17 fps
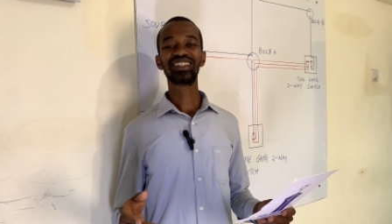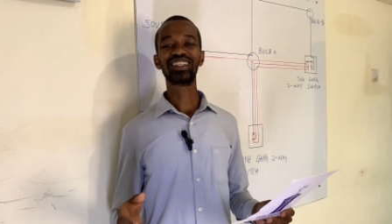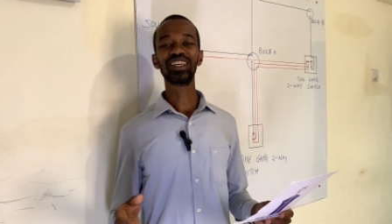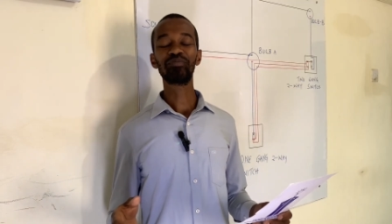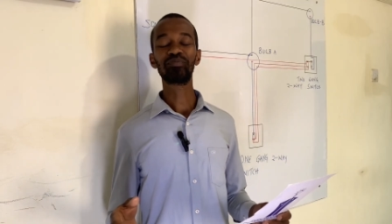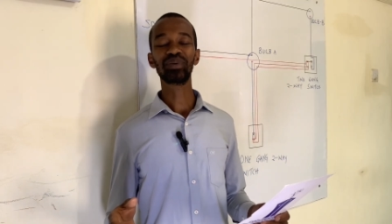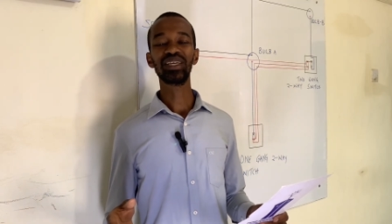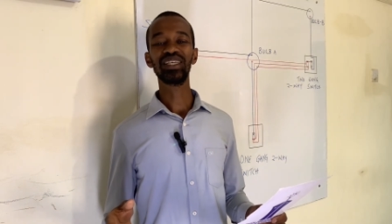
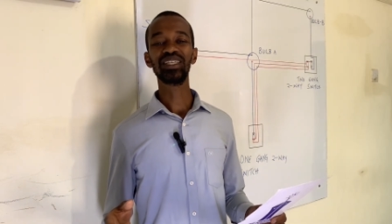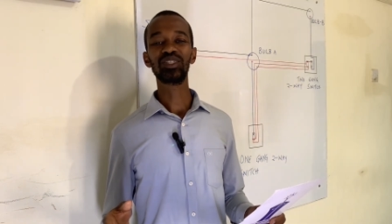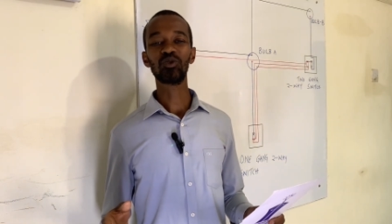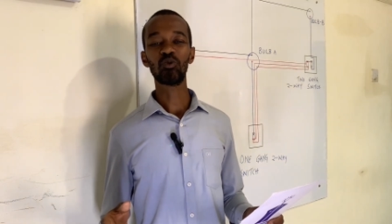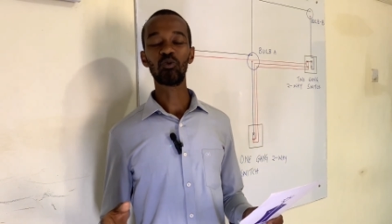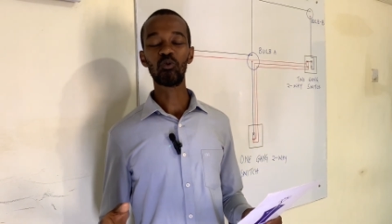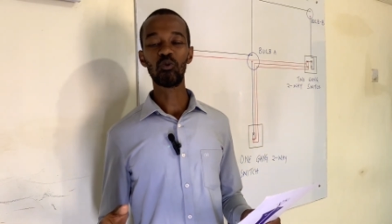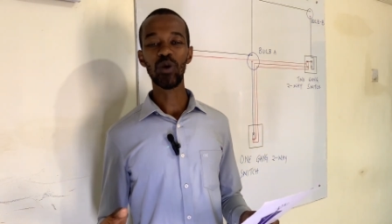tip is
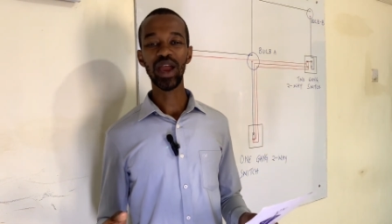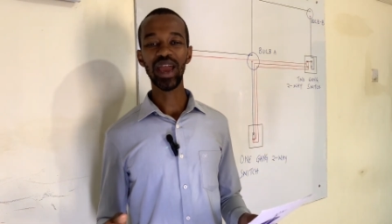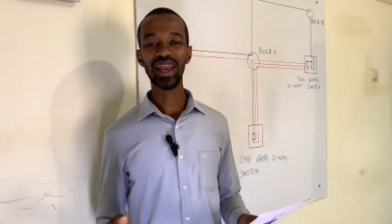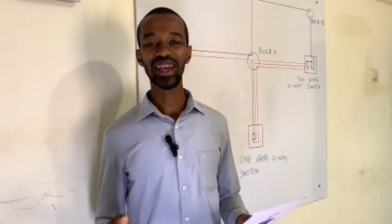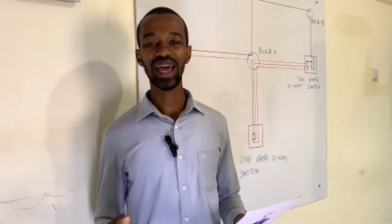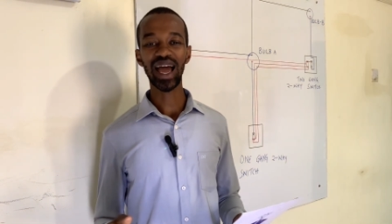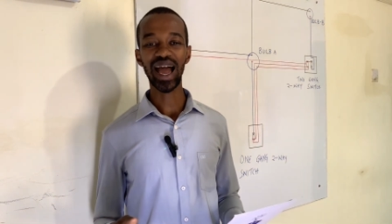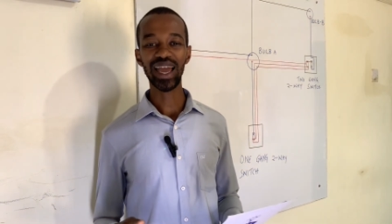
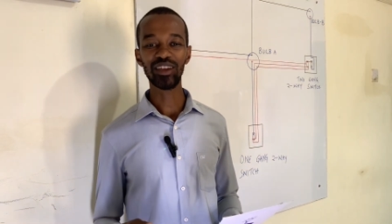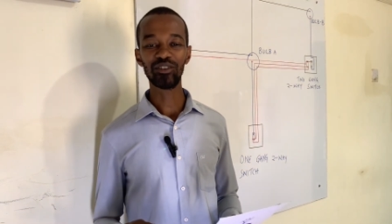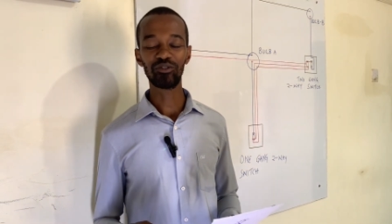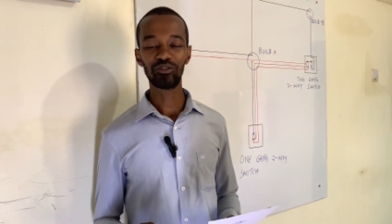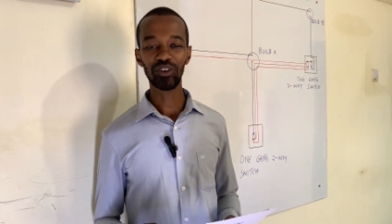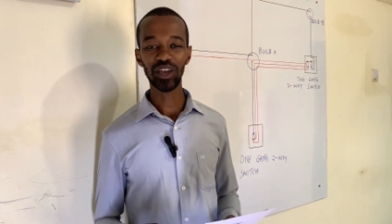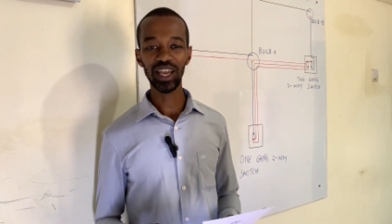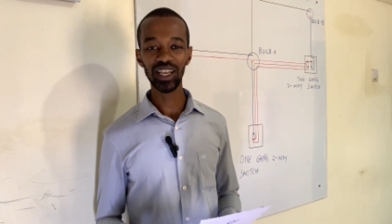when I
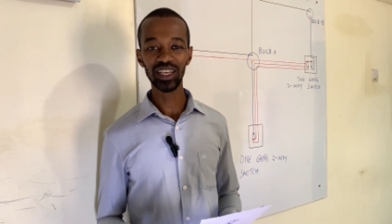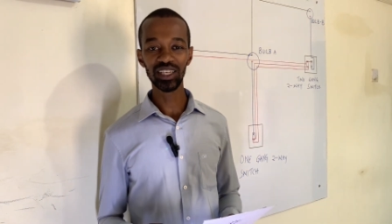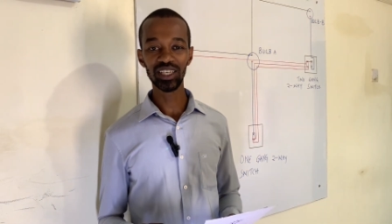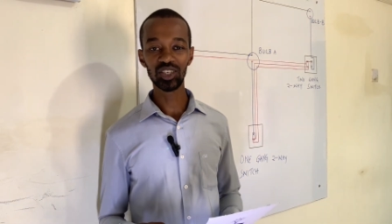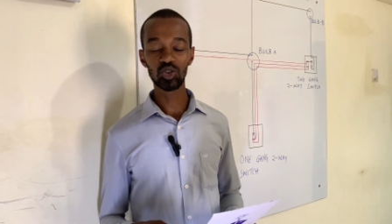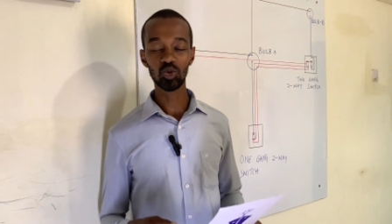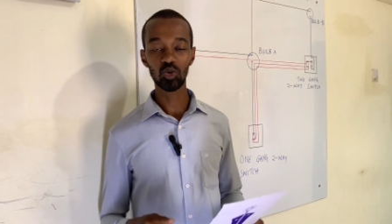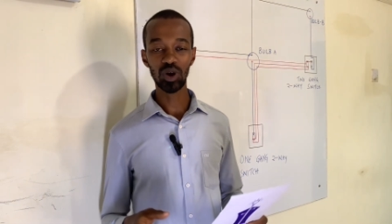
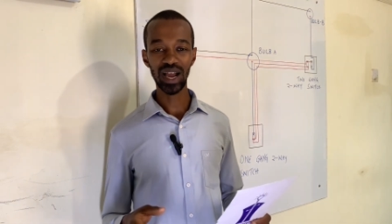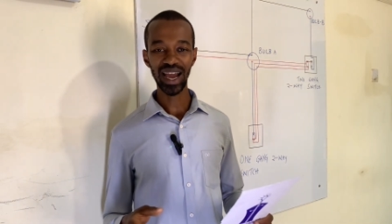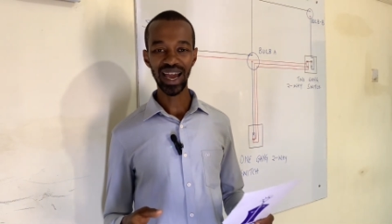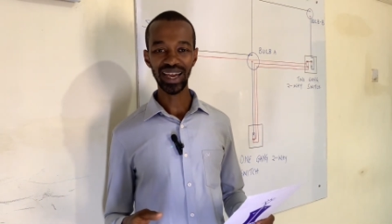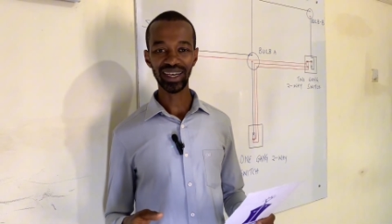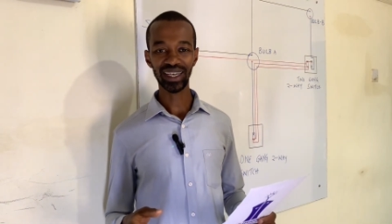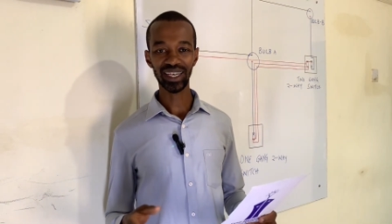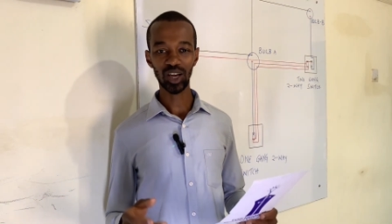failed to
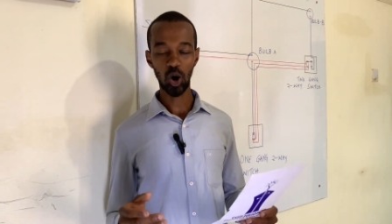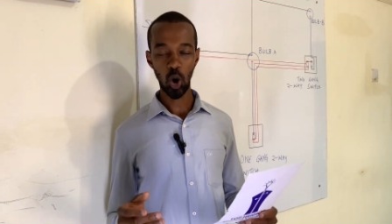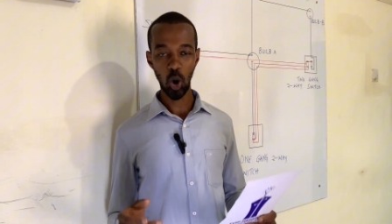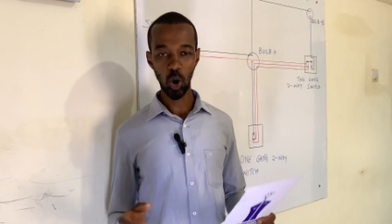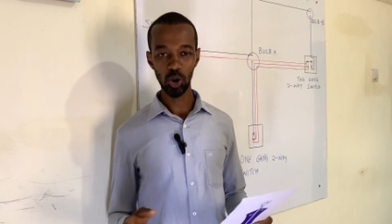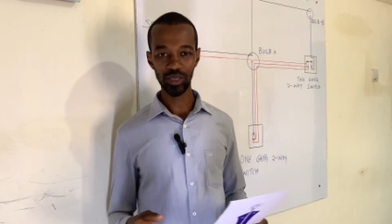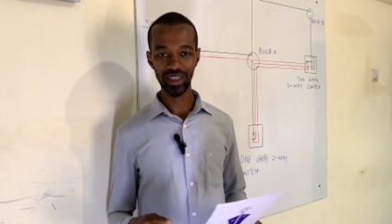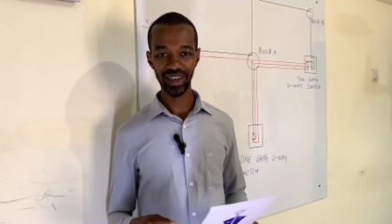carry
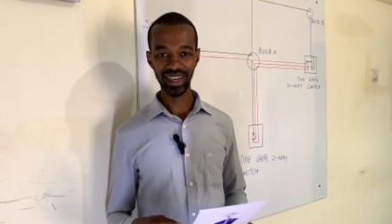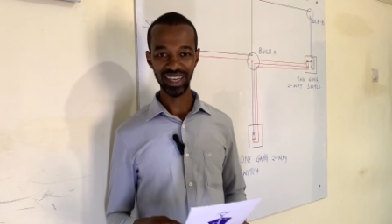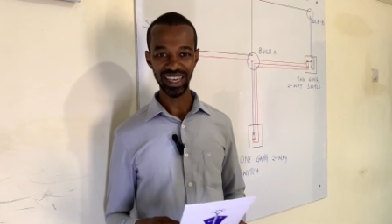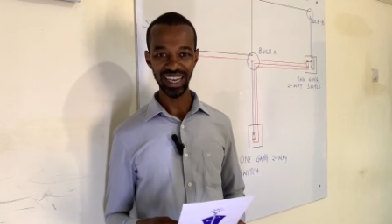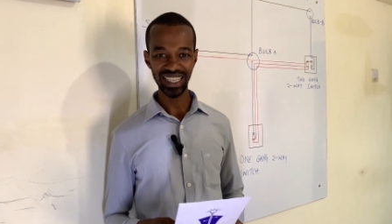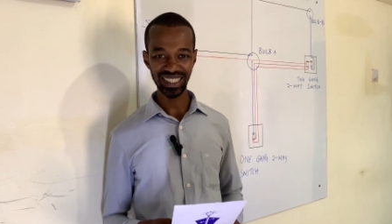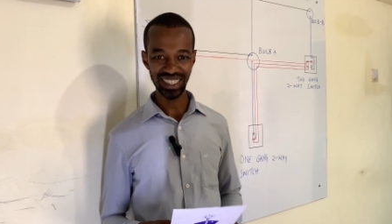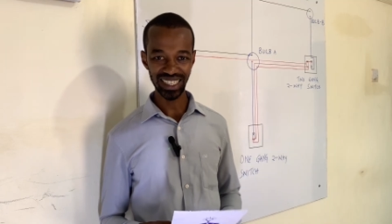all the
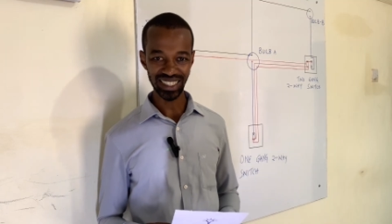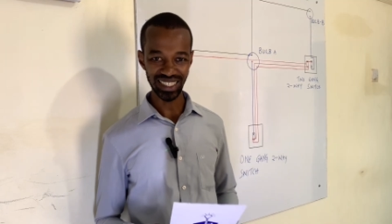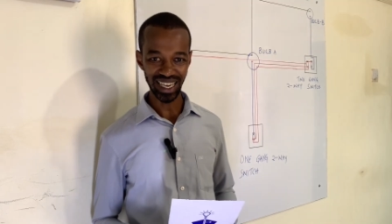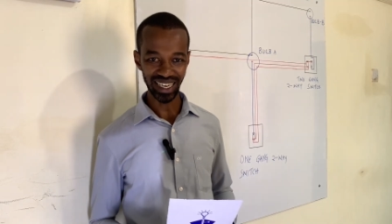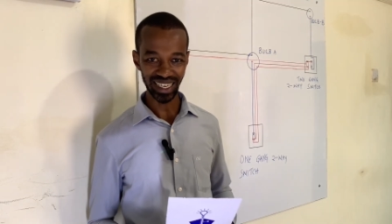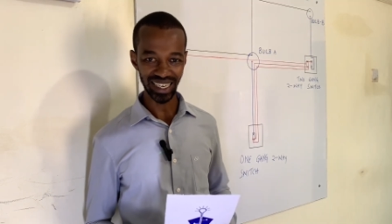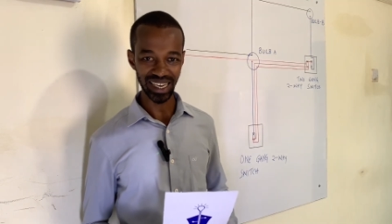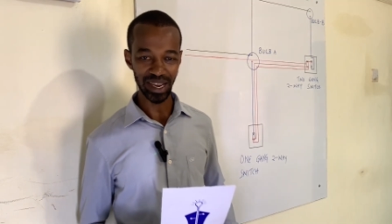
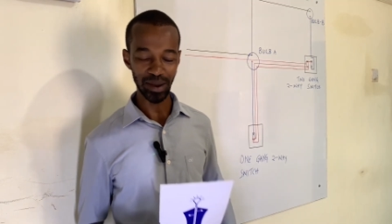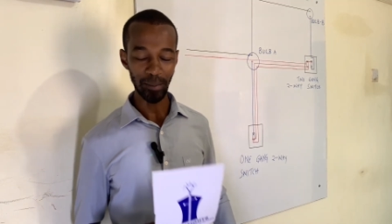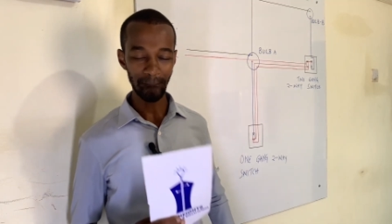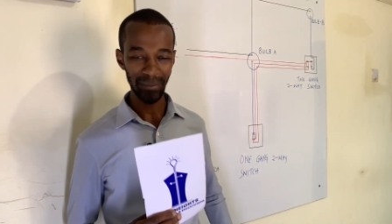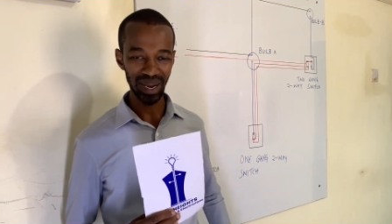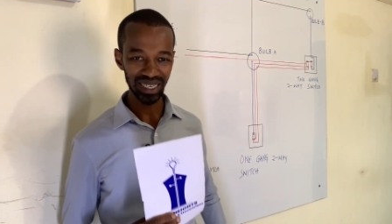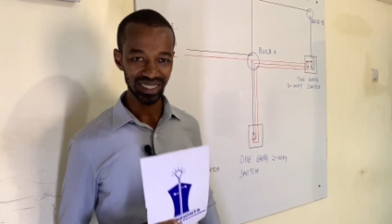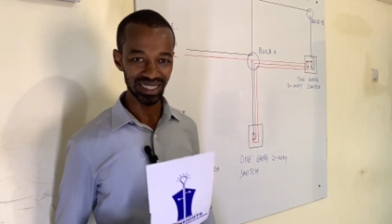necessary
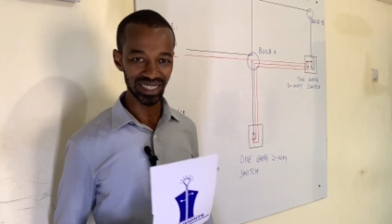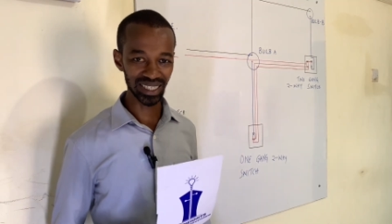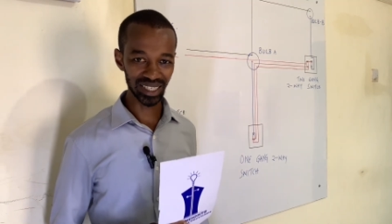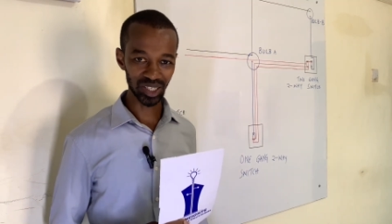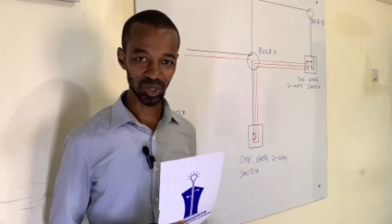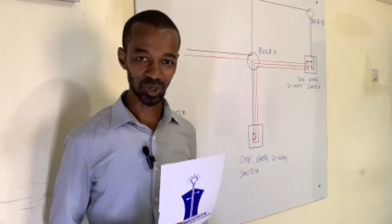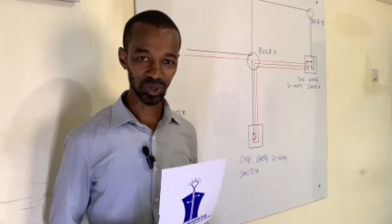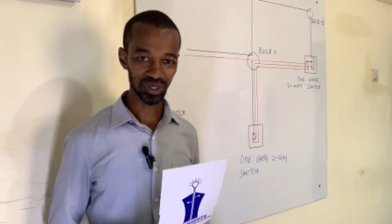
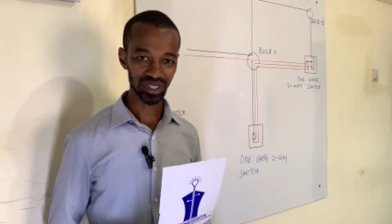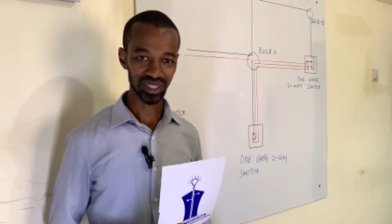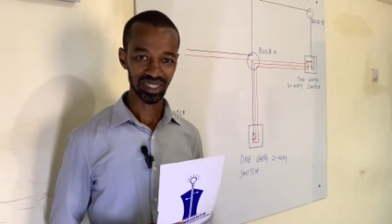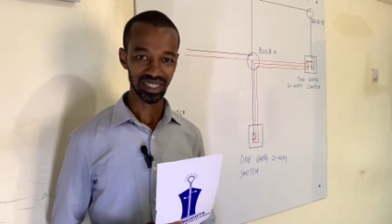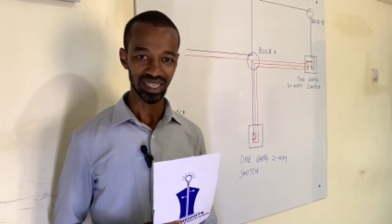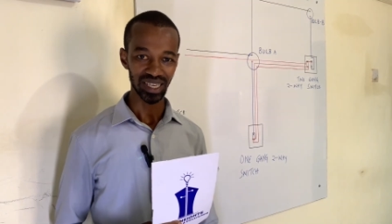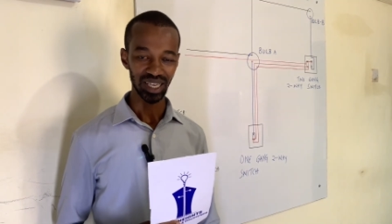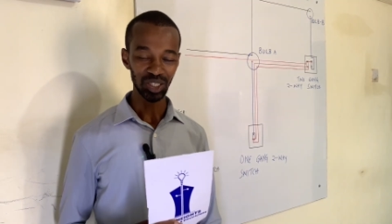materials,